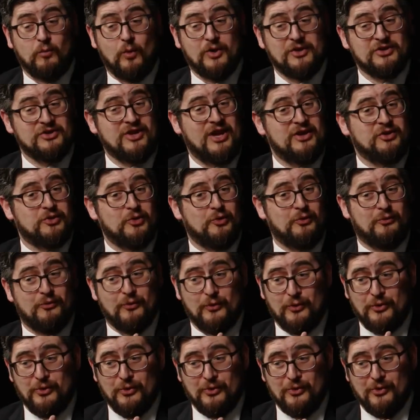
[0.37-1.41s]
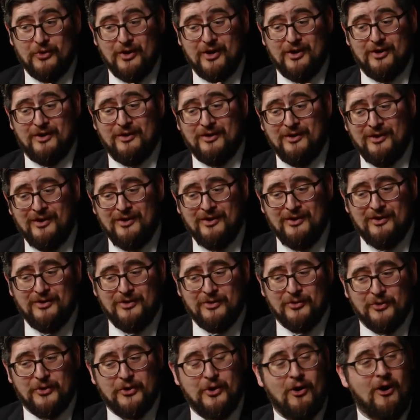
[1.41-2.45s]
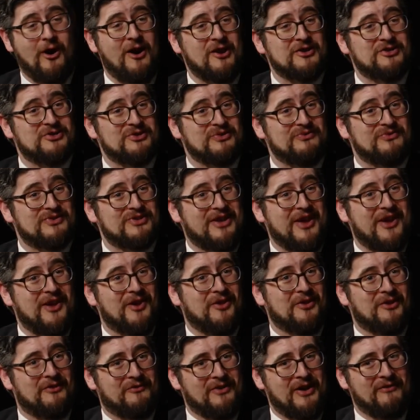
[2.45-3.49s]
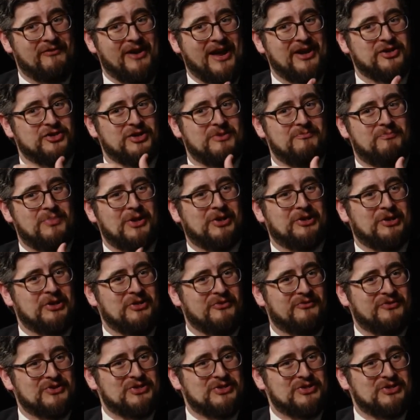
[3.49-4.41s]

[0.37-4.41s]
what does that do for your costs of scale of actually building the